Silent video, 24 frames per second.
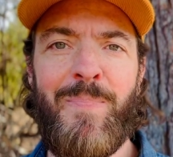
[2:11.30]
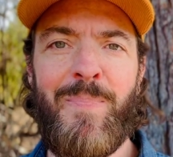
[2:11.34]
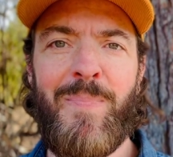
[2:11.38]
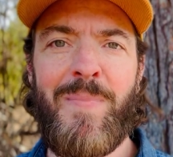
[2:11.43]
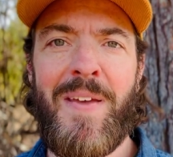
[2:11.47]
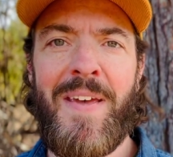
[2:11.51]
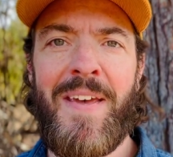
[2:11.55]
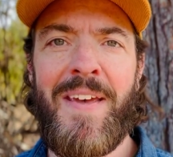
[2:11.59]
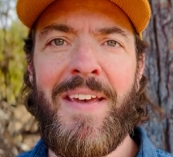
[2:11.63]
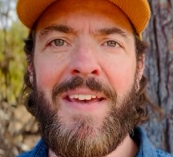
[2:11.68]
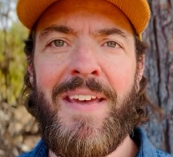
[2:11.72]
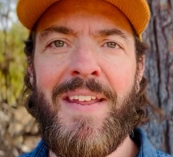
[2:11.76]

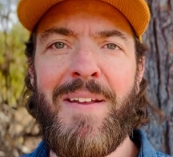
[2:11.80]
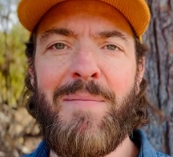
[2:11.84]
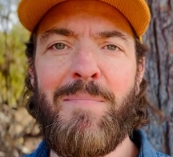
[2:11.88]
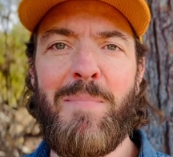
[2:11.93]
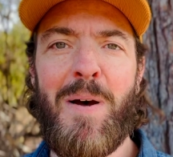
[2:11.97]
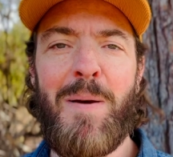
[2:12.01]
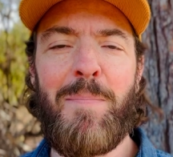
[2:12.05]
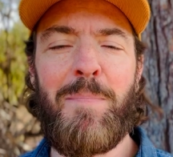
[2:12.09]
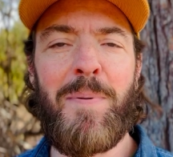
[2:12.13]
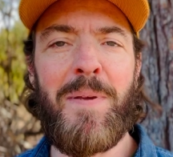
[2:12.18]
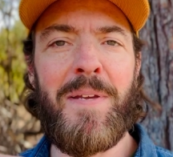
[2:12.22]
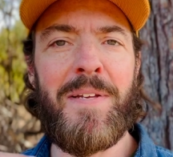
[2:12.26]
And it
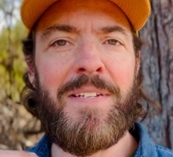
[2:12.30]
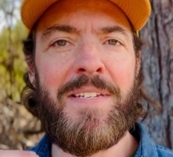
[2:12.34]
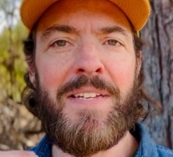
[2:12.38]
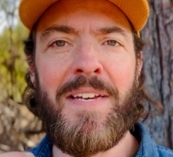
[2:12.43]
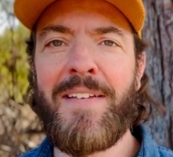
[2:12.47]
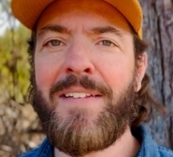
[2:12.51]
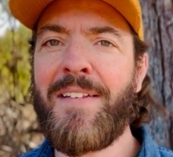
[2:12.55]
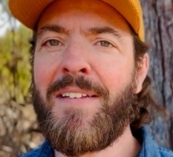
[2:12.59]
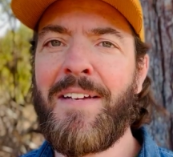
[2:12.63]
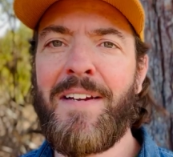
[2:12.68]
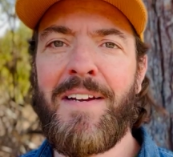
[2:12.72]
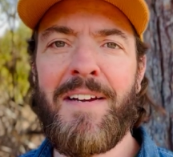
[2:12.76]
might be a
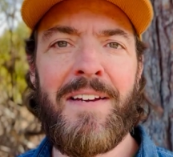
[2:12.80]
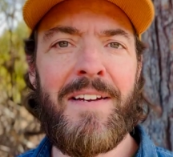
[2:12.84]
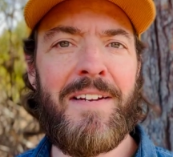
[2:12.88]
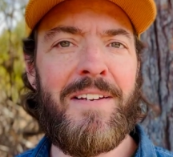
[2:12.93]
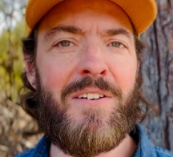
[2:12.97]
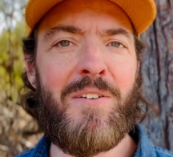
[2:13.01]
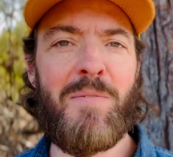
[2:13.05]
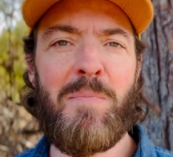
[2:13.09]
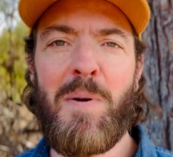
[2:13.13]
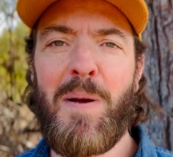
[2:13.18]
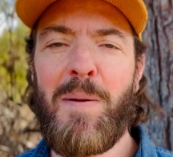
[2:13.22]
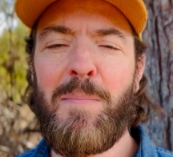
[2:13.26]
deadline,
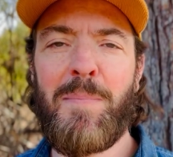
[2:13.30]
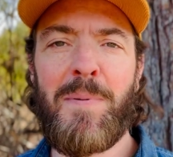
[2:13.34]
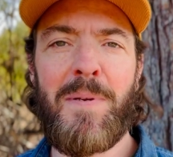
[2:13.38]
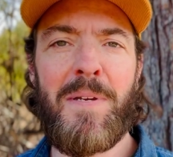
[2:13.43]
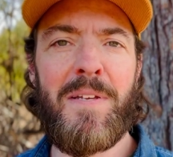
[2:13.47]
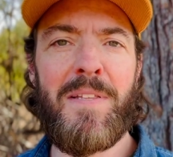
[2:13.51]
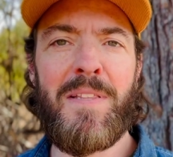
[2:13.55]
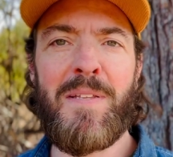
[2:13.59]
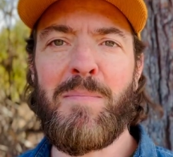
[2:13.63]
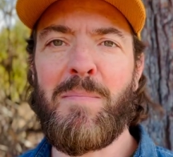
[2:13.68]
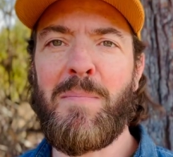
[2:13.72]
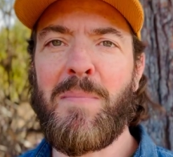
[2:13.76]
you might be
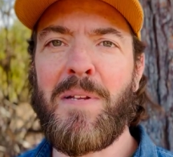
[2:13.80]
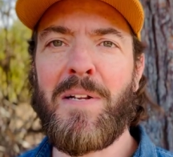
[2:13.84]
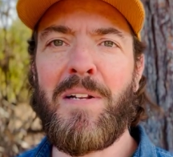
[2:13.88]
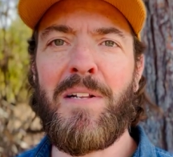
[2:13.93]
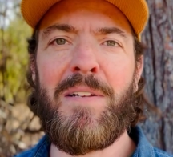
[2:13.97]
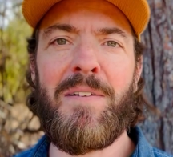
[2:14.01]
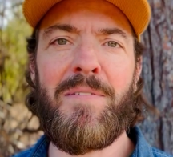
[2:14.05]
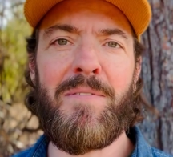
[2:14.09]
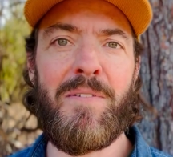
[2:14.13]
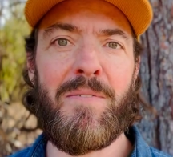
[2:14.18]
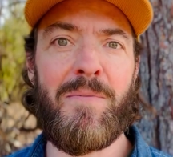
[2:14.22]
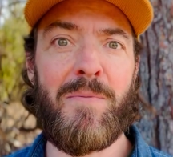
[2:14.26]
in the middle
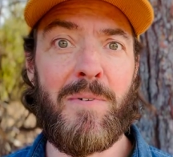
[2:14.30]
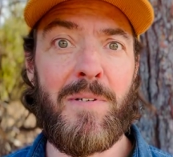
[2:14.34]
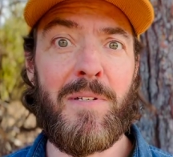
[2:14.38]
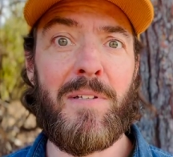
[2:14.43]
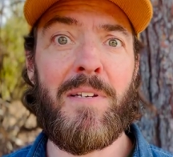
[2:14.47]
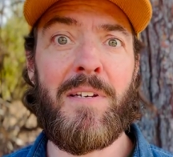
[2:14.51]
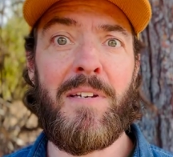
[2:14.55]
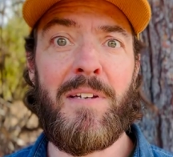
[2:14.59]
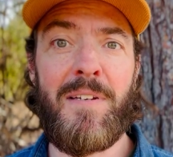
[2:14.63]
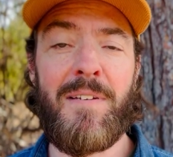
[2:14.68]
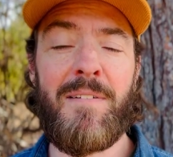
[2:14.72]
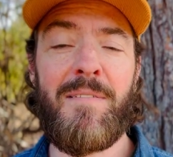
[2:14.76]
of a
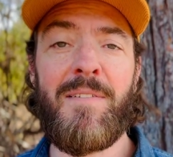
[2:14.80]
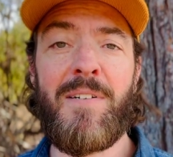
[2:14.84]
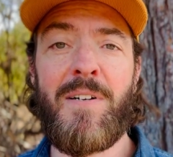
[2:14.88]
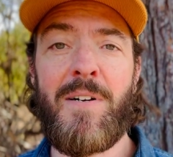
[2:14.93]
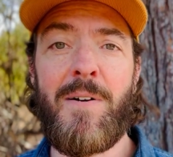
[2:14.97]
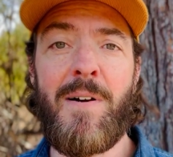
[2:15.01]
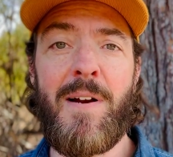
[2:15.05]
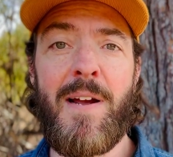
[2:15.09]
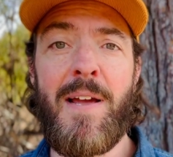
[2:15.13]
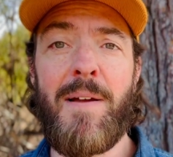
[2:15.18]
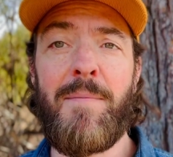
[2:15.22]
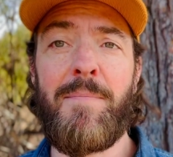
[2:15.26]
really
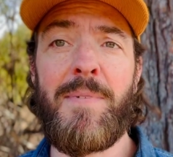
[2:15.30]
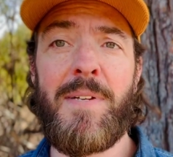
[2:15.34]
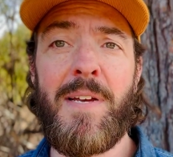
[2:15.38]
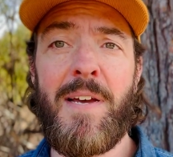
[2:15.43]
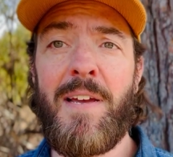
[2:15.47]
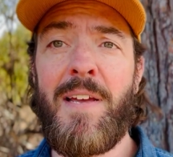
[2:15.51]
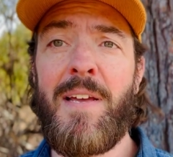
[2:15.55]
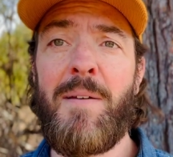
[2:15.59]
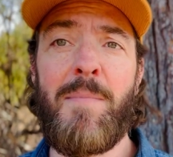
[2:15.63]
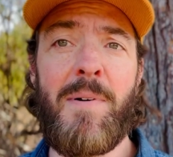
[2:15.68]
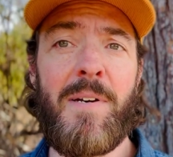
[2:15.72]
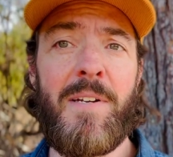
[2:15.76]
crammed
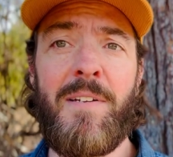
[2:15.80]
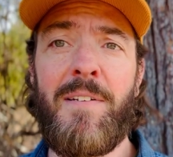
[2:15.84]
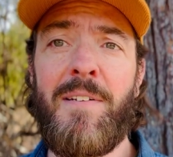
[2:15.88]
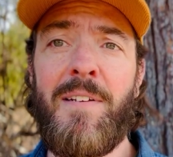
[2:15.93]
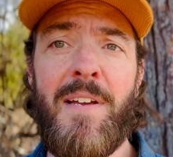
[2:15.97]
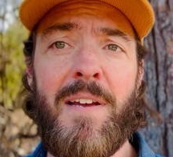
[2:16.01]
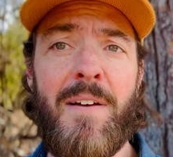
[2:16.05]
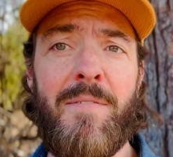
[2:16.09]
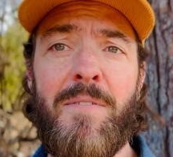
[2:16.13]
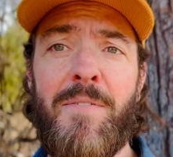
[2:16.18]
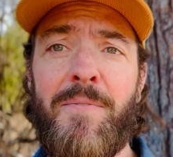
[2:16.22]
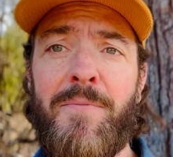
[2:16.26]
day, you might only
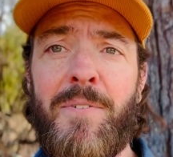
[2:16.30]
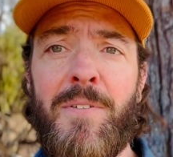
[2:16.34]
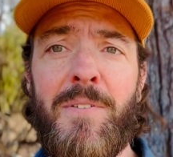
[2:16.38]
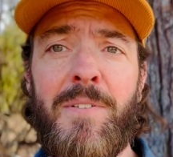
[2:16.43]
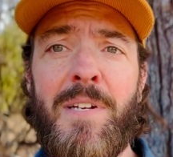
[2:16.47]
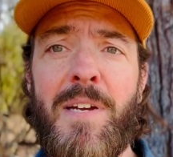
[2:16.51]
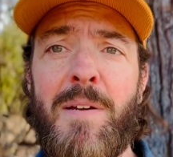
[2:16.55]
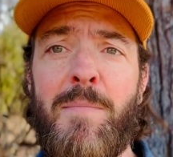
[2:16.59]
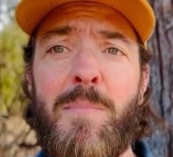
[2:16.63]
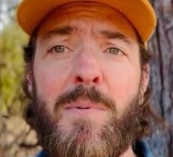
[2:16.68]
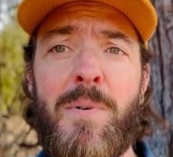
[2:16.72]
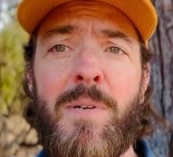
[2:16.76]
have a full
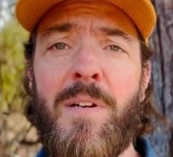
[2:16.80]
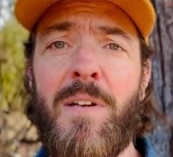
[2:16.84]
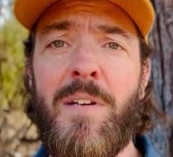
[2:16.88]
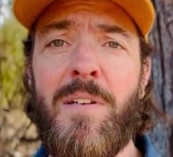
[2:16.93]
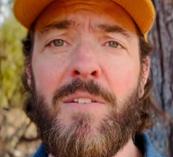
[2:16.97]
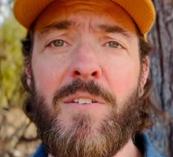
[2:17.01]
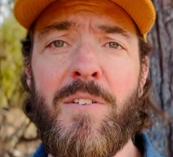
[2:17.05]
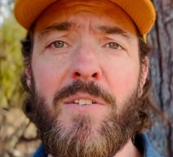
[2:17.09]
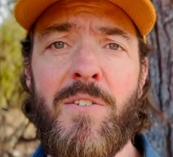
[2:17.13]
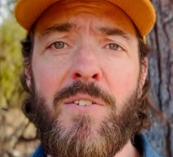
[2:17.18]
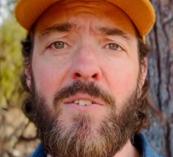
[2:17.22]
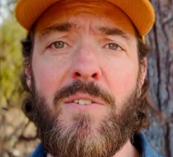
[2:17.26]
day booking in
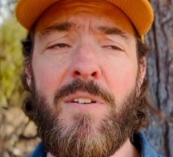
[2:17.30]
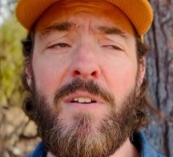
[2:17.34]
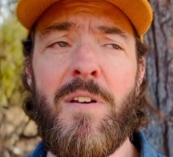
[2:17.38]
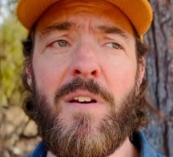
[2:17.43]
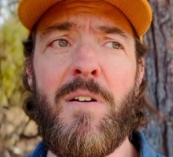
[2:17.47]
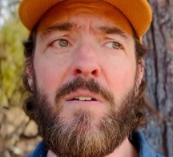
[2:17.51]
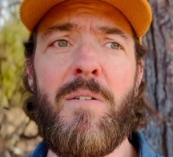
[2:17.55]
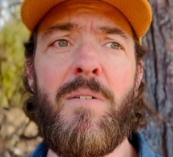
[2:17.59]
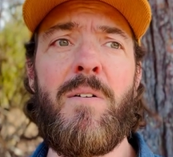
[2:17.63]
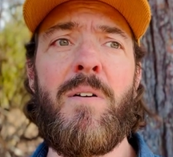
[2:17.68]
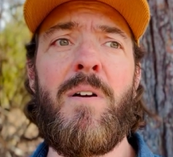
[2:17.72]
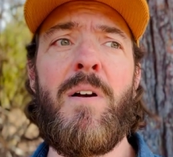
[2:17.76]
the
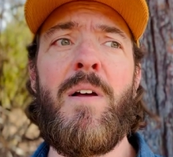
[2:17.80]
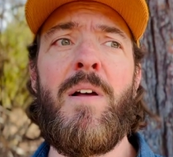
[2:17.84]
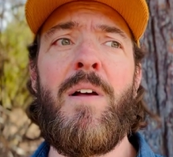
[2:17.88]
studio.